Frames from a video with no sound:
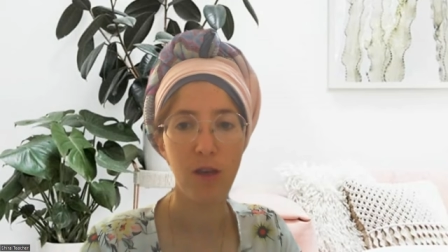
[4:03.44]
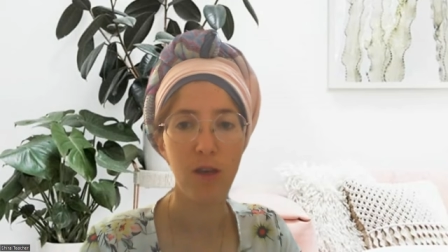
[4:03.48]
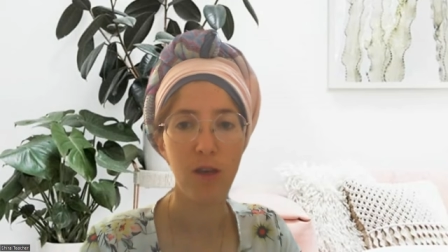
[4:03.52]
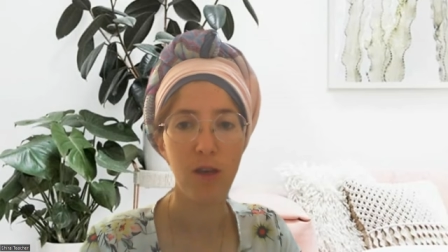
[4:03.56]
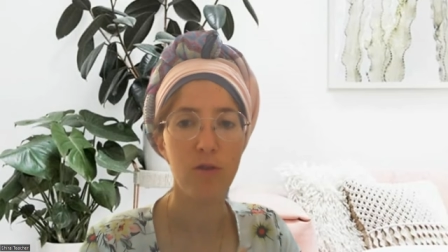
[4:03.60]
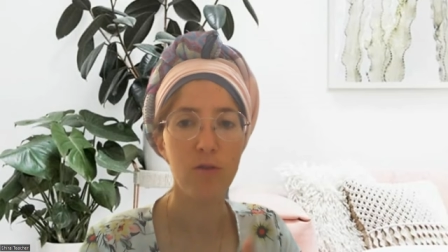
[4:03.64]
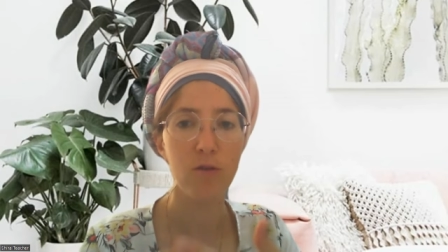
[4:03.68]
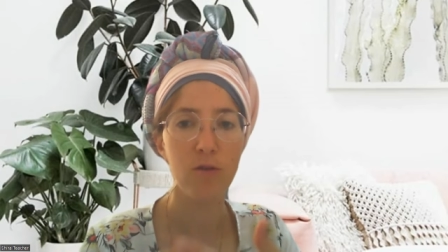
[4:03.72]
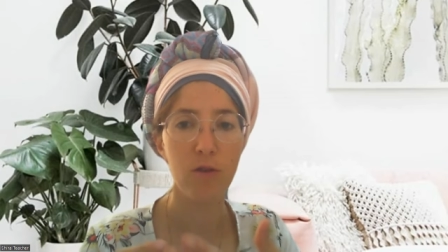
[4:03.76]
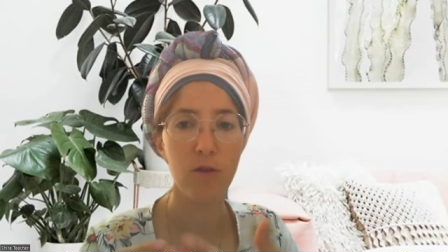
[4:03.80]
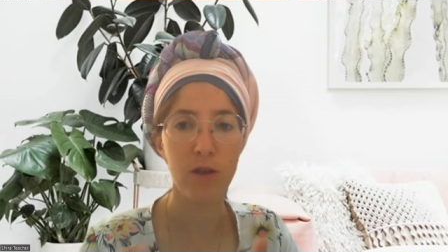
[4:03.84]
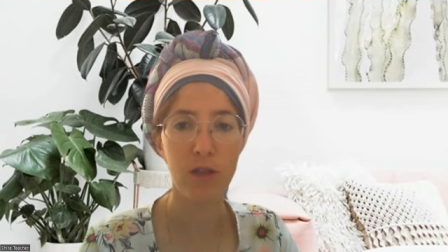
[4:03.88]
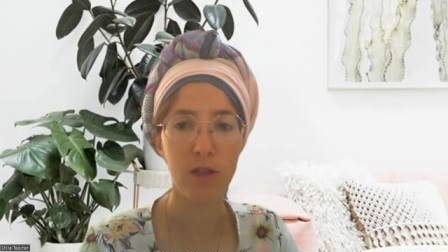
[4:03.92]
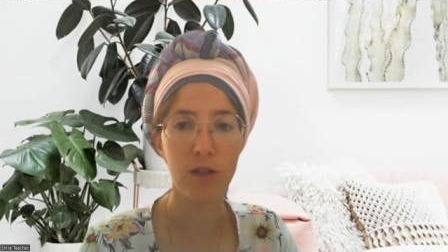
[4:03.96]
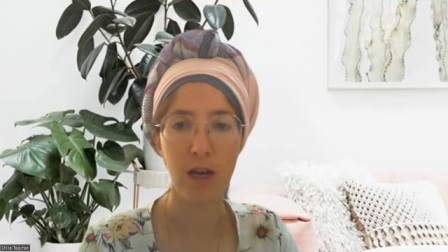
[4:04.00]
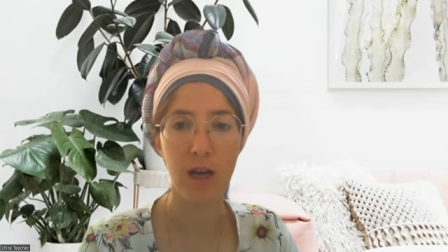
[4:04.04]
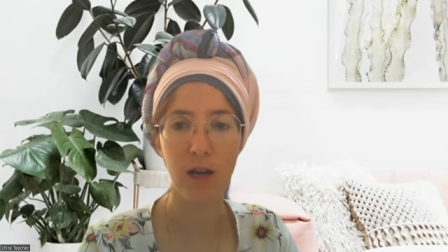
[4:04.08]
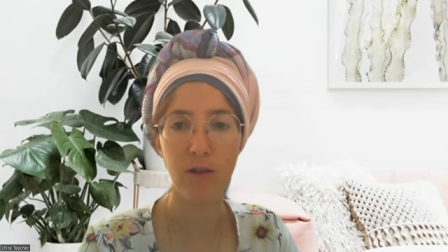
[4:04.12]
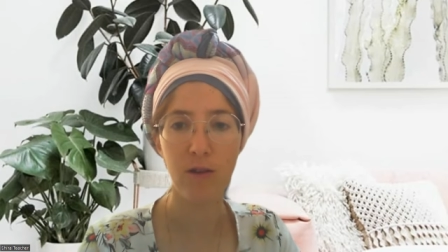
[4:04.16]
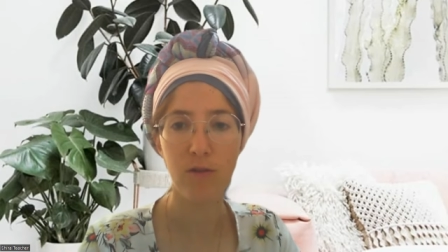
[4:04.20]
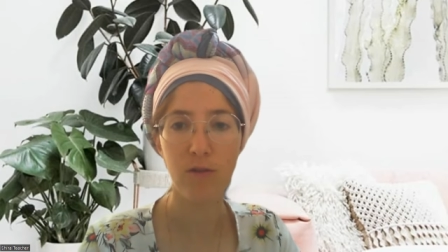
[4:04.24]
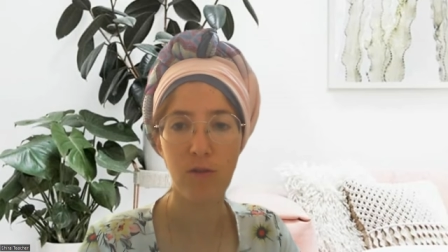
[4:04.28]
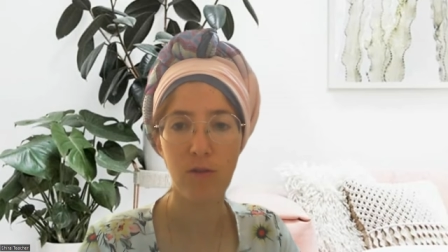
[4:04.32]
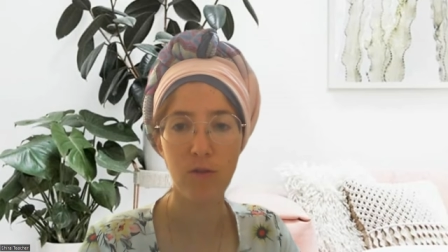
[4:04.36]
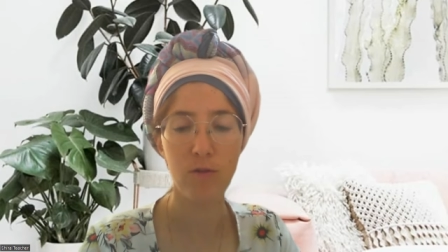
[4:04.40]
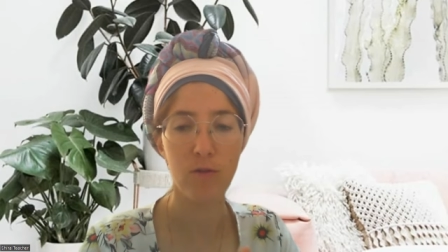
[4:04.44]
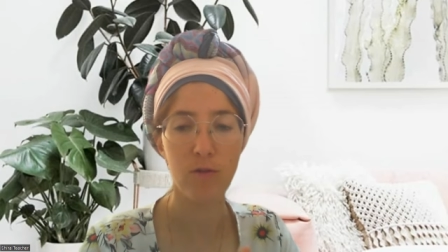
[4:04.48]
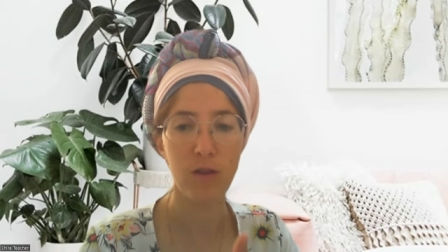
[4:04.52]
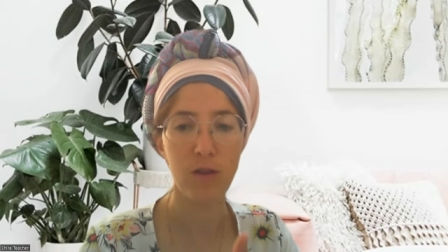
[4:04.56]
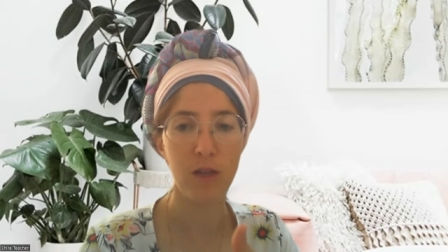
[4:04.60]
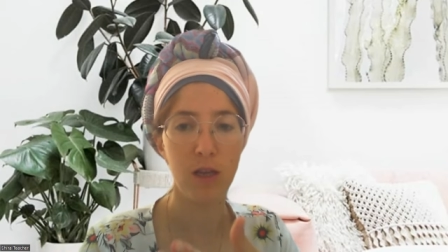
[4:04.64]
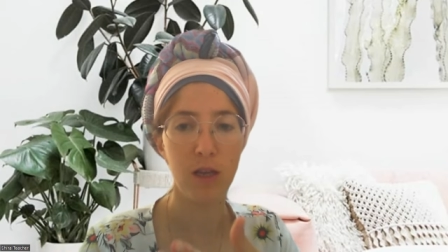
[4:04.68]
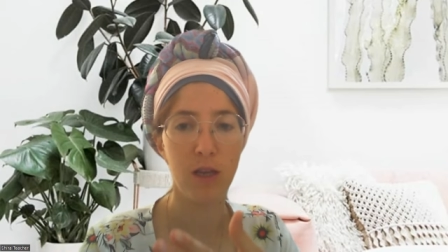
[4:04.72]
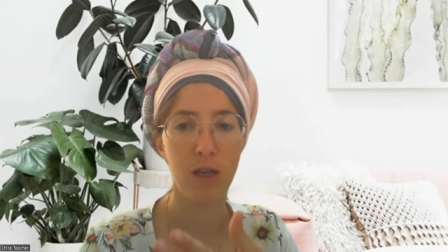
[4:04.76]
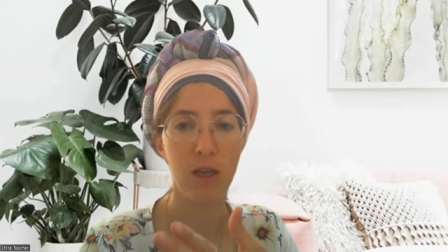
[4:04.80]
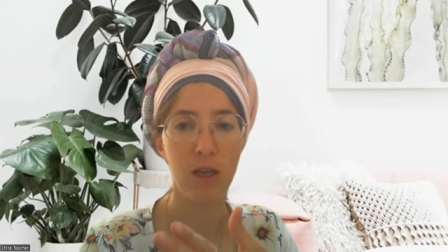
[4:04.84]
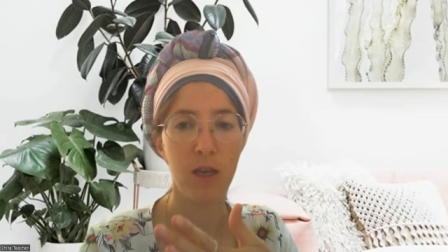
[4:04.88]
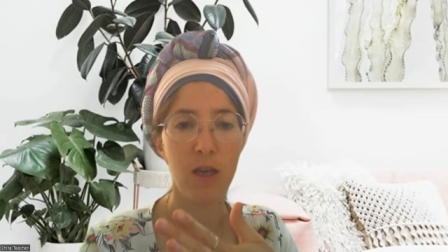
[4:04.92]
You're going out to
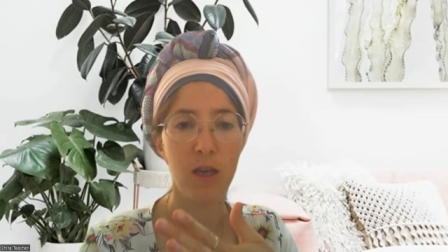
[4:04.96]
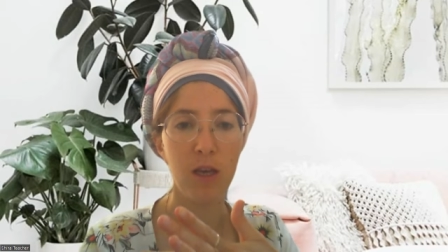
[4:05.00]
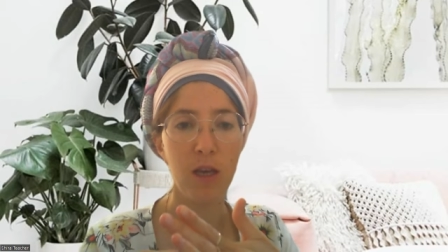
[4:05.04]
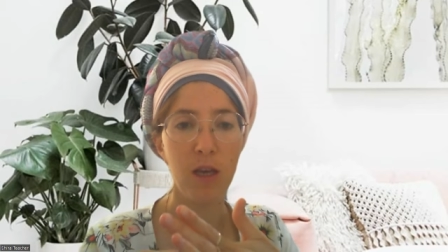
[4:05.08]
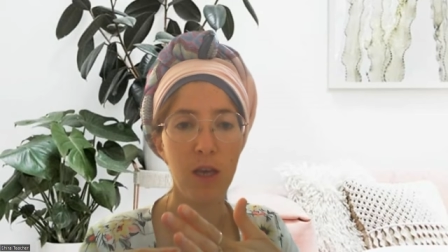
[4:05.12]
the